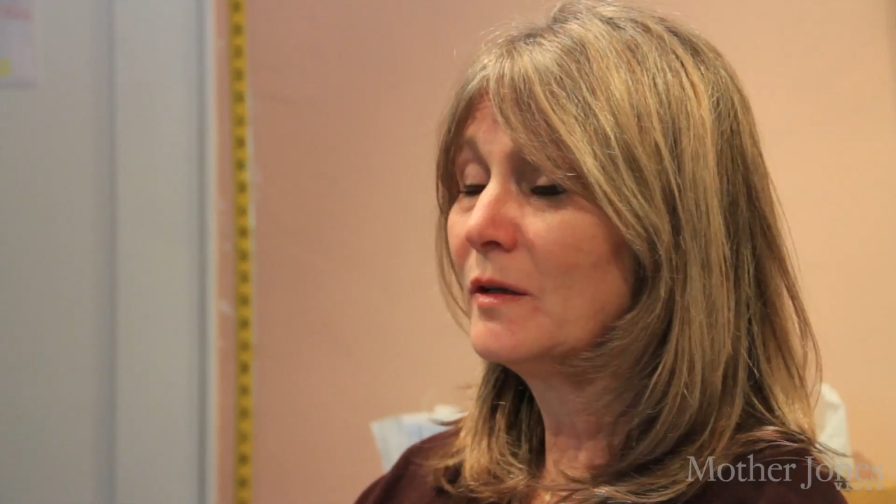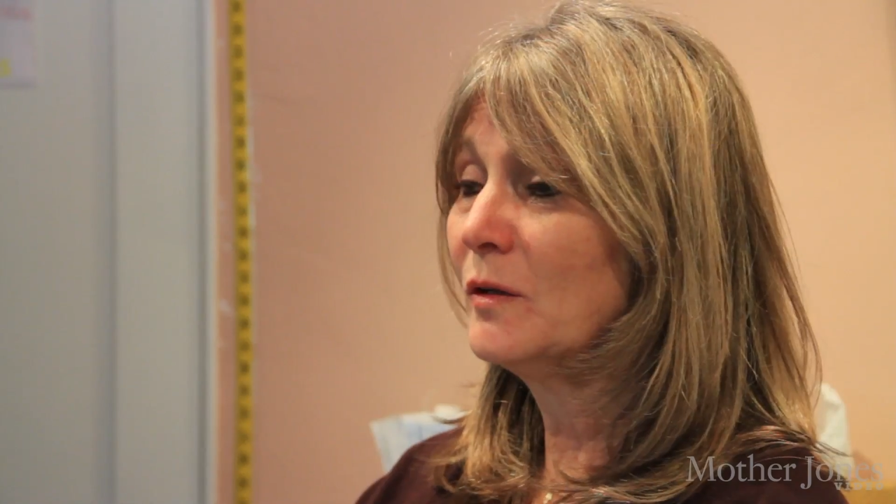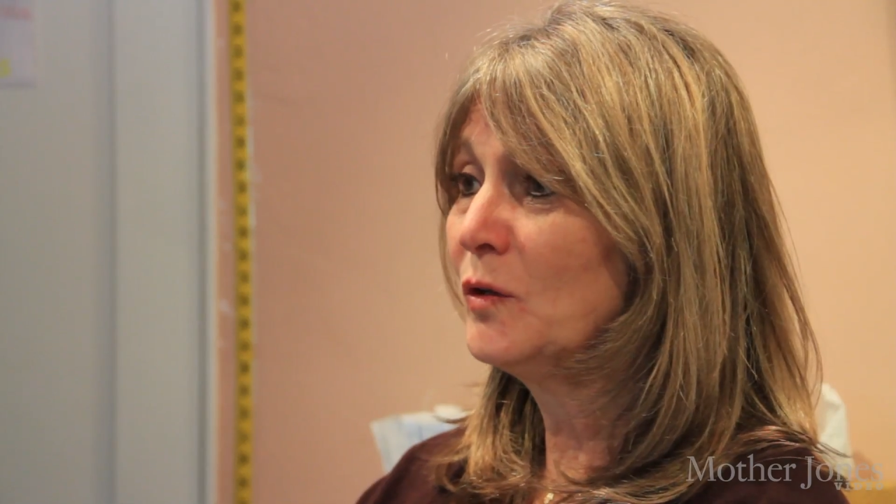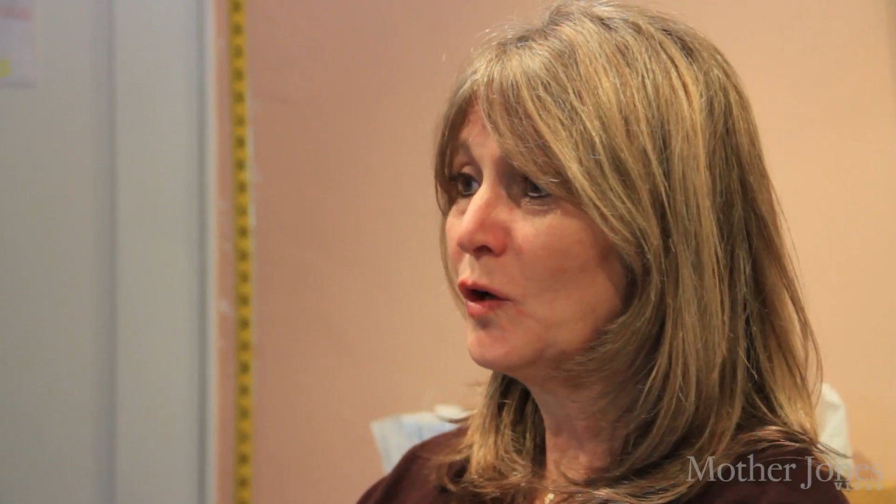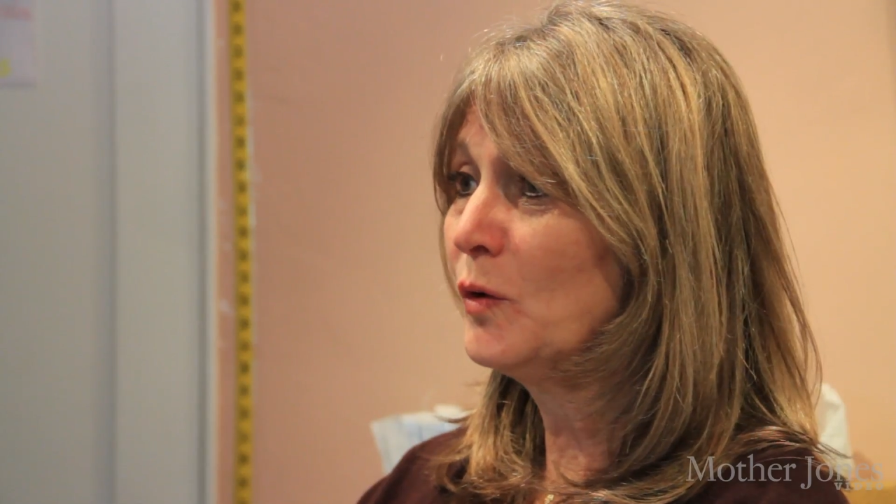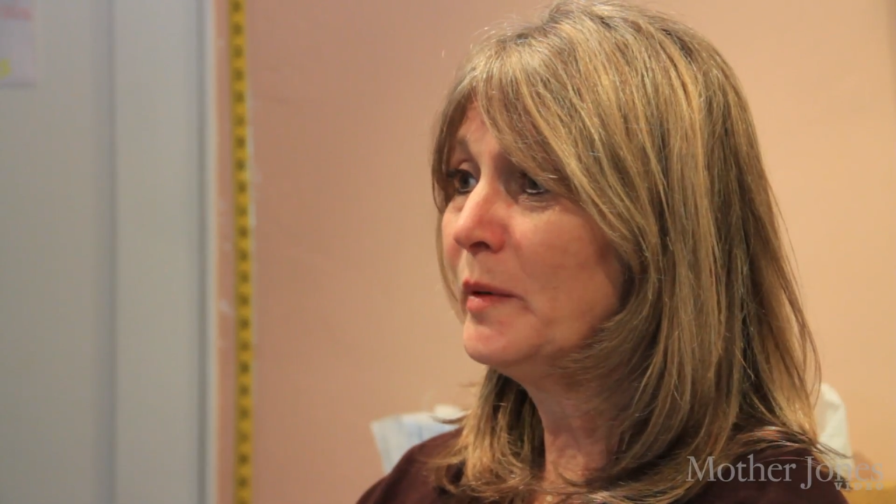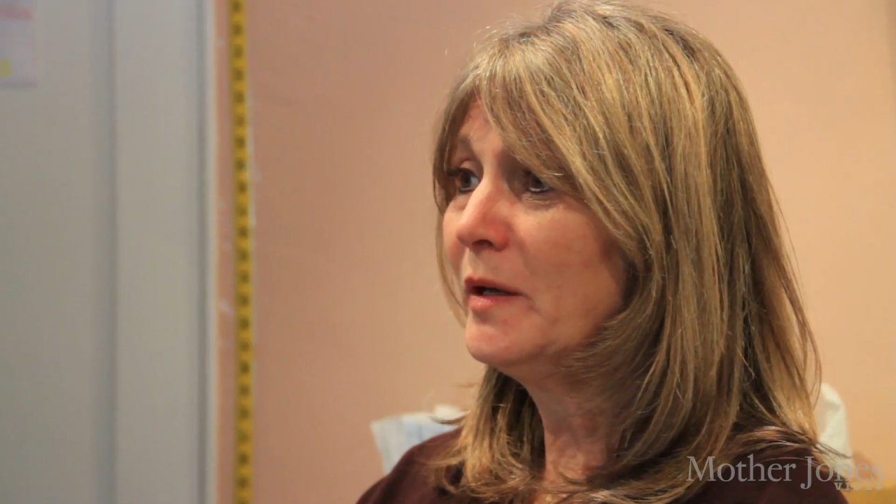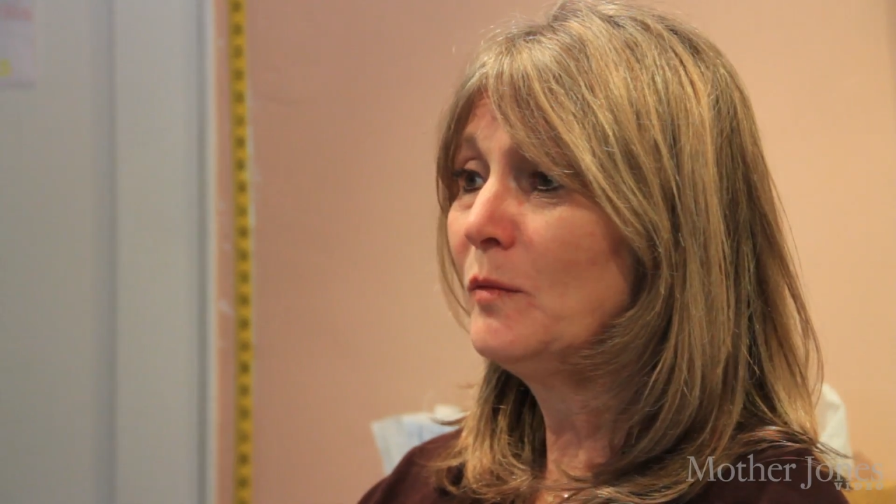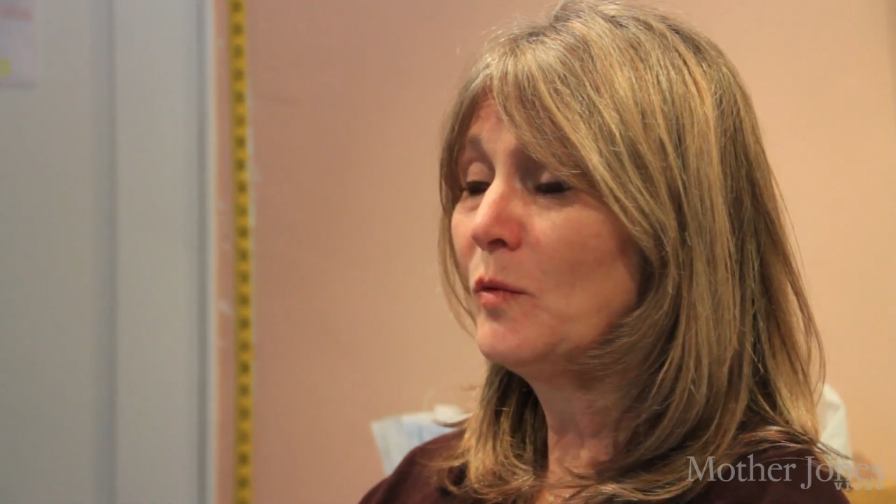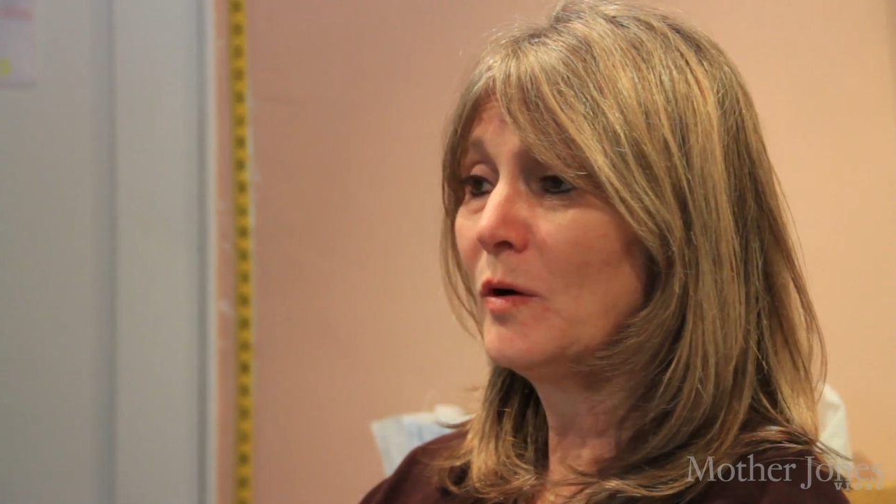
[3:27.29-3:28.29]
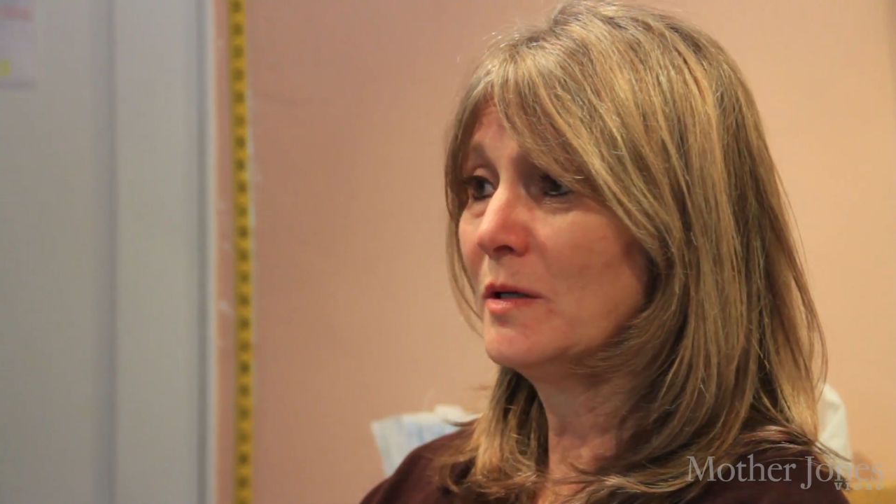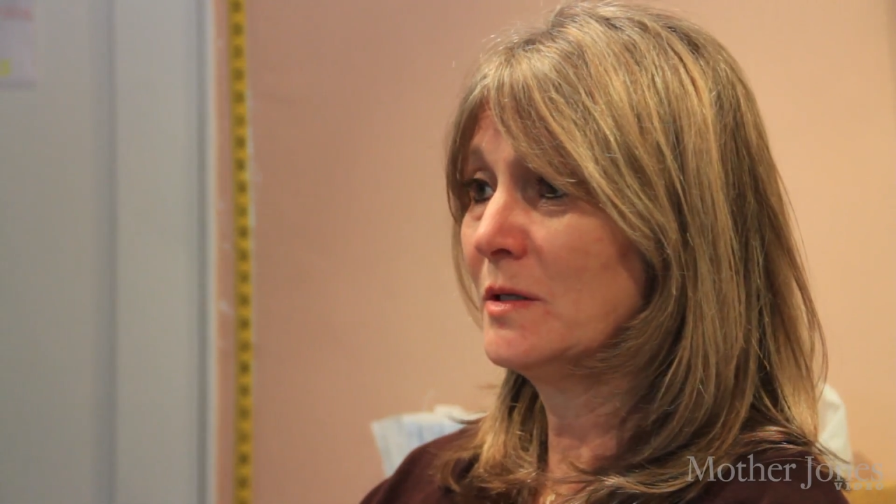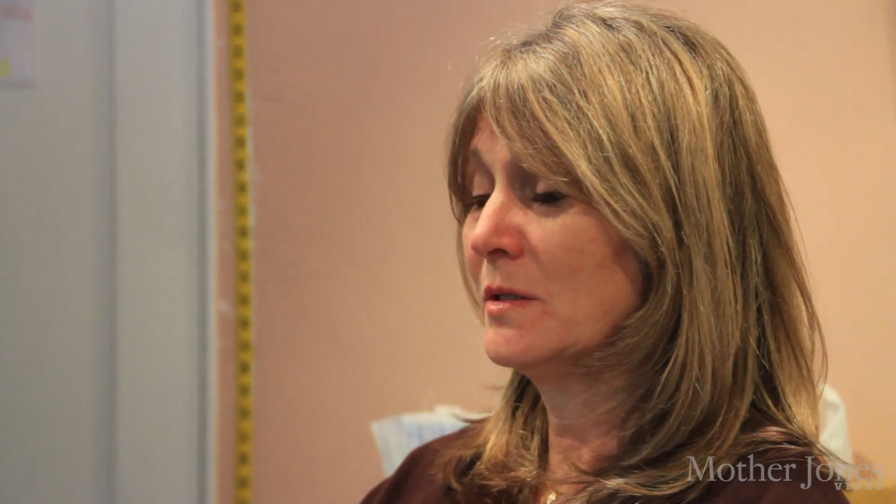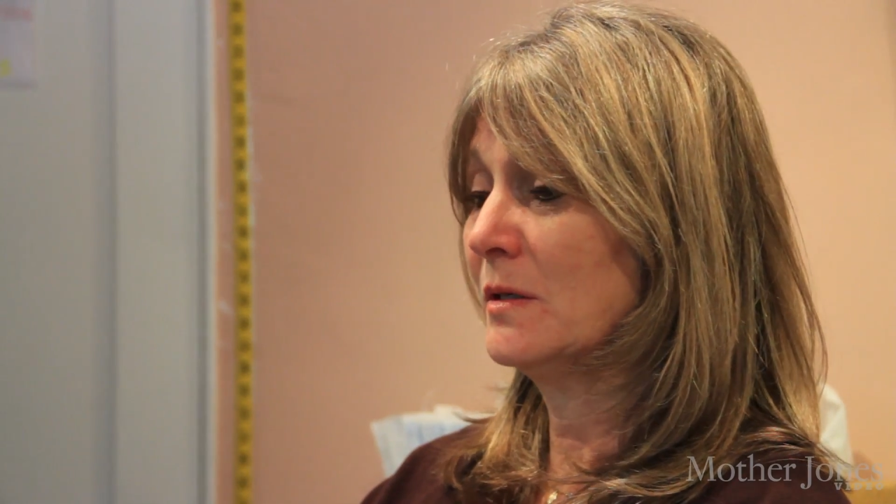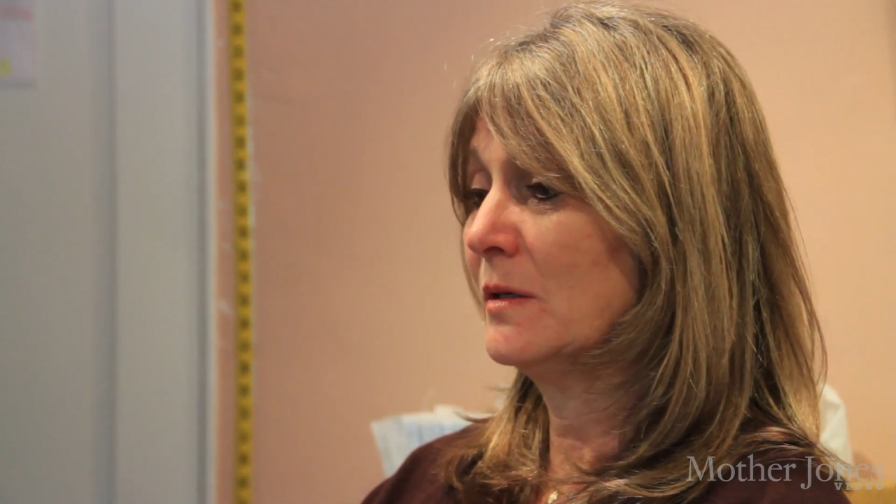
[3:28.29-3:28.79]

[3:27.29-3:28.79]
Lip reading: Nobody wants